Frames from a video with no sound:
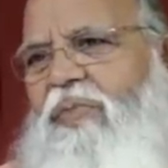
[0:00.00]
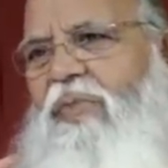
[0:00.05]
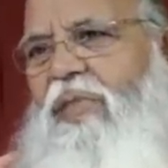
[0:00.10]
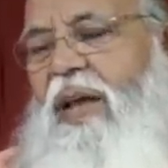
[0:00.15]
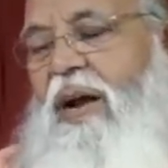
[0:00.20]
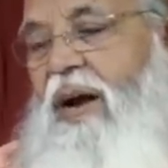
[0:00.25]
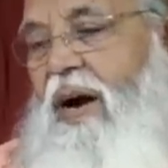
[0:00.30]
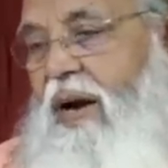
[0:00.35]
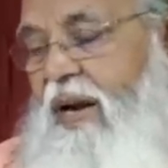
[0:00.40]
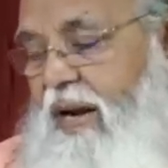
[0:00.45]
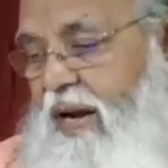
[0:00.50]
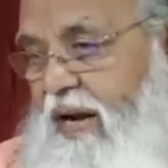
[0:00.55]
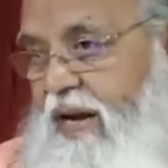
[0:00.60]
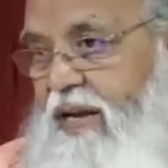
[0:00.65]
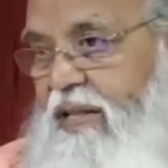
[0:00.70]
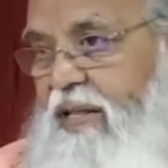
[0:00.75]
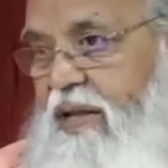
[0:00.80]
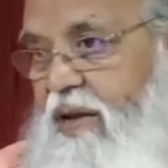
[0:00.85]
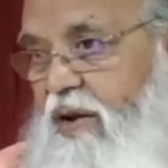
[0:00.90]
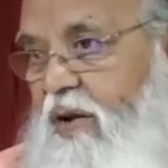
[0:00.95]
They can't
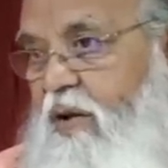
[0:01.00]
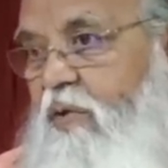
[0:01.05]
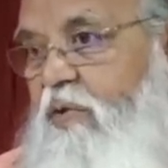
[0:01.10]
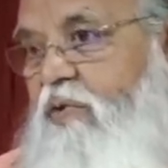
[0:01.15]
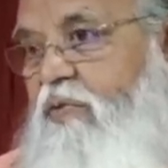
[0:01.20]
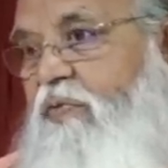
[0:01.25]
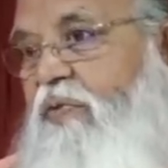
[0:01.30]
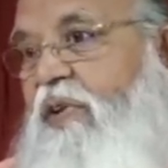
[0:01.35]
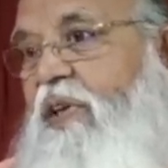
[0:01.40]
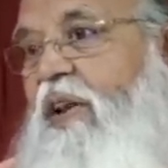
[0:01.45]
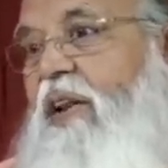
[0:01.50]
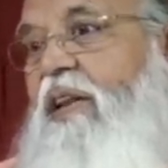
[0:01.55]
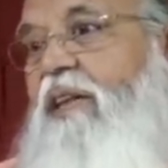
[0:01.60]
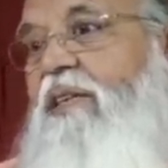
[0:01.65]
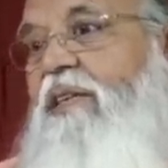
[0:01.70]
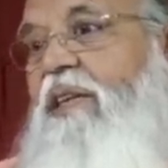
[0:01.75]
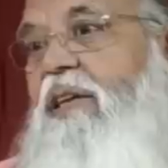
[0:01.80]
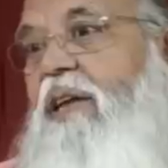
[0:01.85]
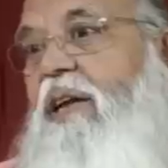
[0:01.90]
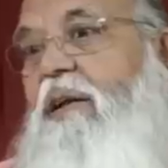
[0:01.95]
enter their house
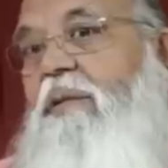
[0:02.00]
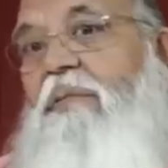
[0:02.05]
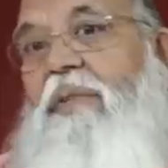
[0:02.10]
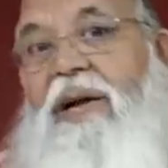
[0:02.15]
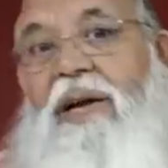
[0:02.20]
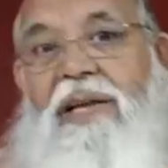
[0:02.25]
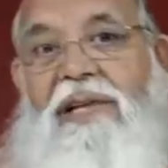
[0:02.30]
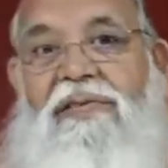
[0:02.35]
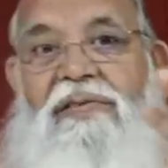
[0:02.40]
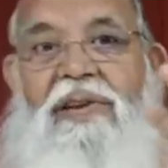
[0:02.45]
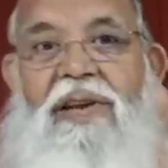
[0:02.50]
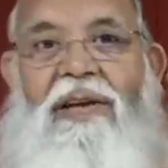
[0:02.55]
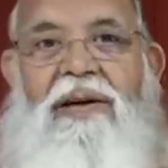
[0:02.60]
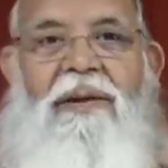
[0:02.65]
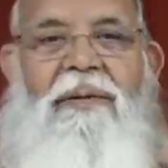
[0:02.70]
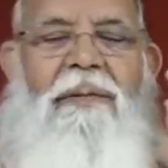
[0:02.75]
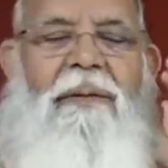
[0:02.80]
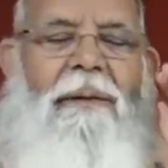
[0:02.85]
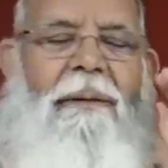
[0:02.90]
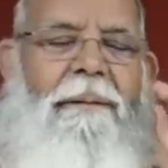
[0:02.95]
fearlessly. Monkeys will come.